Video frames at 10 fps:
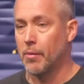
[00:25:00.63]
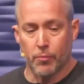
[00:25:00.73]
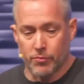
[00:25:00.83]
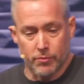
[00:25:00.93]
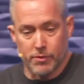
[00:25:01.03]

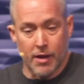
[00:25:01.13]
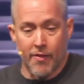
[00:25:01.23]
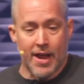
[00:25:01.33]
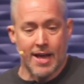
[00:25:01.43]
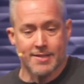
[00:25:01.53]
None of
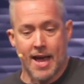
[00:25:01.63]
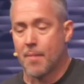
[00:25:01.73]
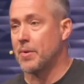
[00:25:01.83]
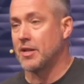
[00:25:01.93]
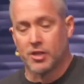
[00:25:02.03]
that has to
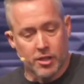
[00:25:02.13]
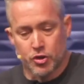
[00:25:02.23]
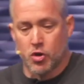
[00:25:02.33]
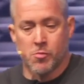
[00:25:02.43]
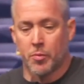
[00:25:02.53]
happen. It's a
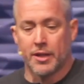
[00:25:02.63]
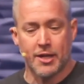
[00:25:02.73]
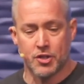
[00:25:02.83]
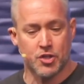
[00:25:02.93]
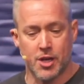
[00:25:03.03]
consumer
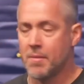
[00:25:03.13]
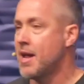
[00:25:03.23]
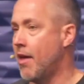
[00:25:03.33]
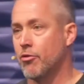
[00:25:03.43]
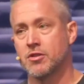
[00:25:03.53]
relationship,
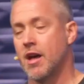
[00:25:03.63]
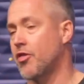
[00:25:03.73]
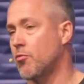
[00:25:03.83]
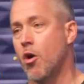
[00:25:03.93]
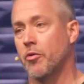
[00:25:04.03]
and there's
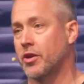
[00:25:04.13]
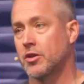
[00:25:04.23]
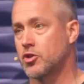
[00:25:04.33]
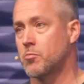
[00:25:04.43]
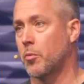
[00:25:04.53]
nothing wrong with a
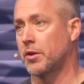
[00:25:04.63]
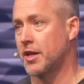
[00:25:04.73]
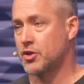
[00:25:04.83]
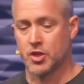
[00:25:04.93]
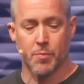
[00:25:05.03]
consumer
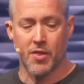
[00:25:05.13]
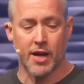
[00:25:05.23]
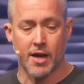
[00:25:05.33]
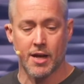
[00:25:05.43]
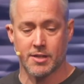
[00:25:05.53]
relationship in that
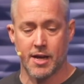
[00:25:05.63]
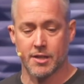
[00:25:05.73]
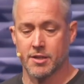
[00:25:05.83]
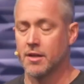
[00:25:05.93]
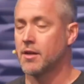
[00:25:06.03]
context.